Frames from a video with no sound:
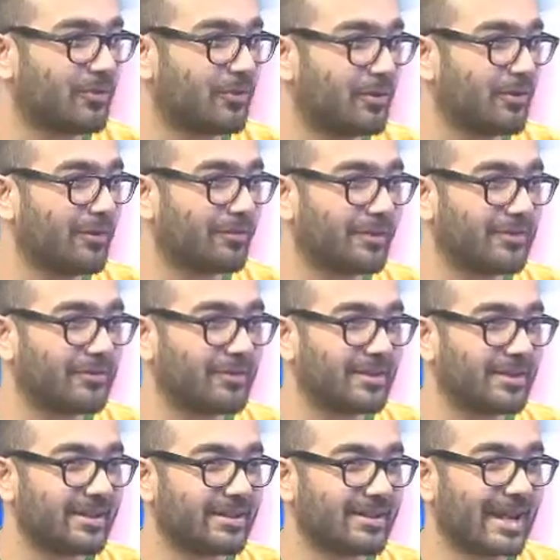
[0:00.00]
full of it for the
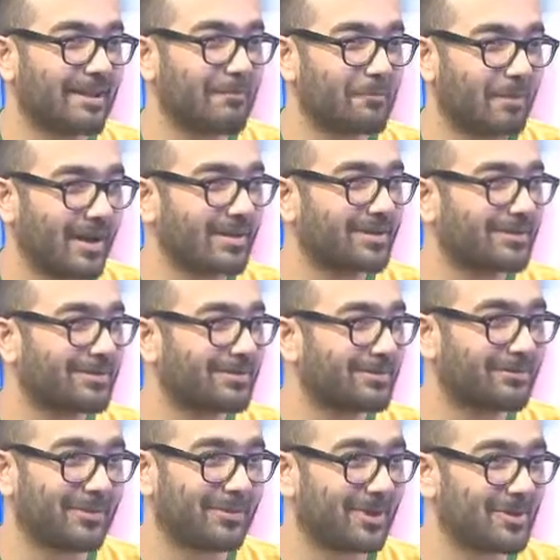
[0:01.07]
entire month,
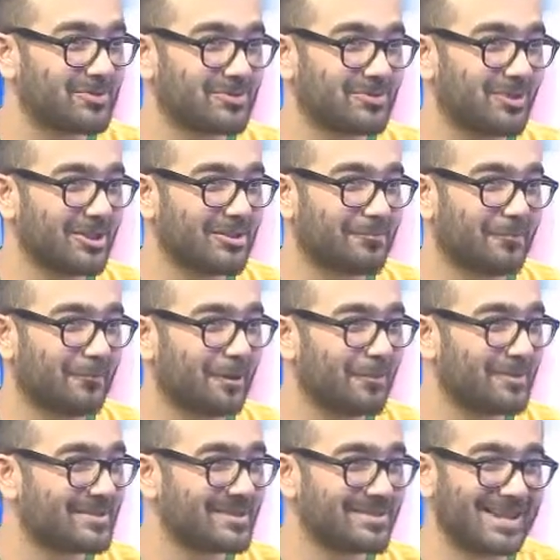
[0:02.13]
because to watch
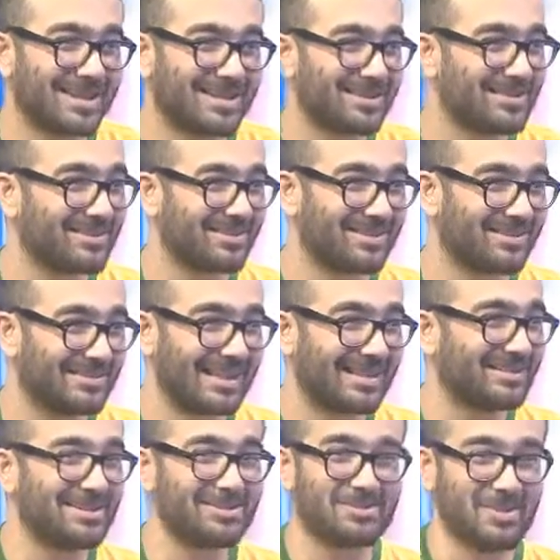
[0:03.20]
performances like
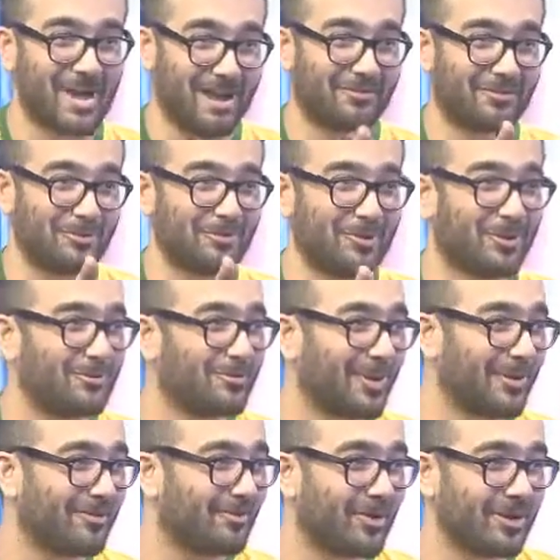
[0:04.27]
these, you have to be on
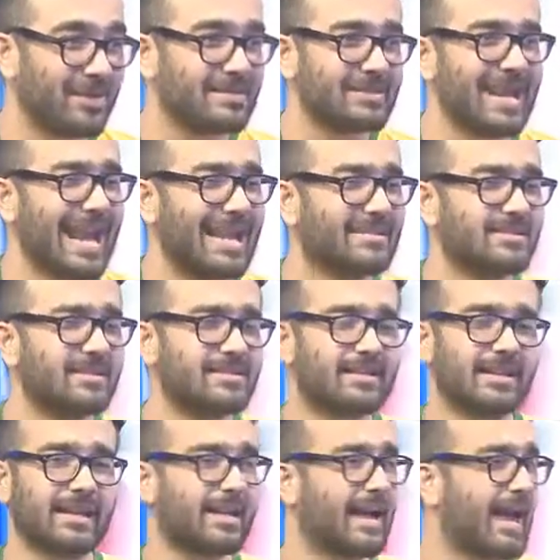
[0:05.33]
one. It's just
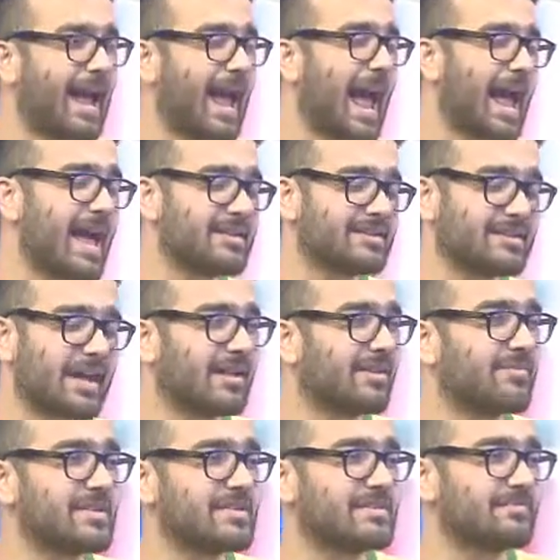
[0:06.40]
as like
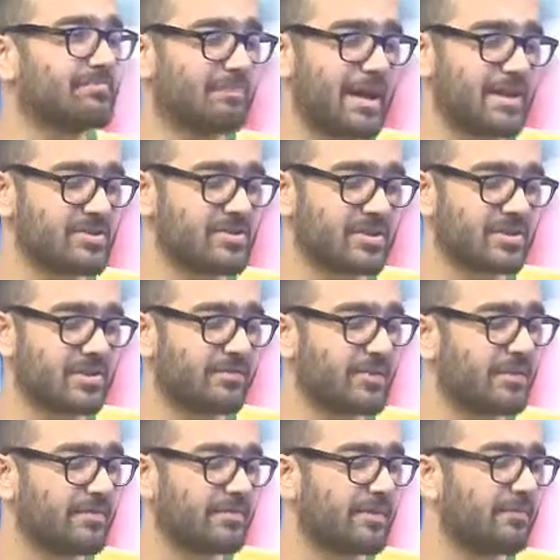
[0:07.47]
we mentioned,
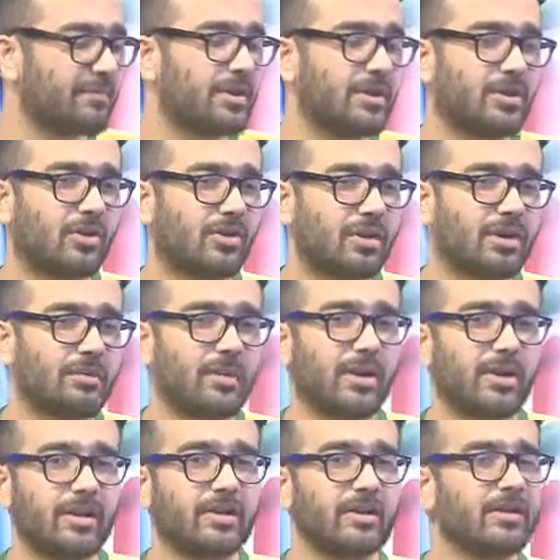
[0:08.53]
we've been talking about it.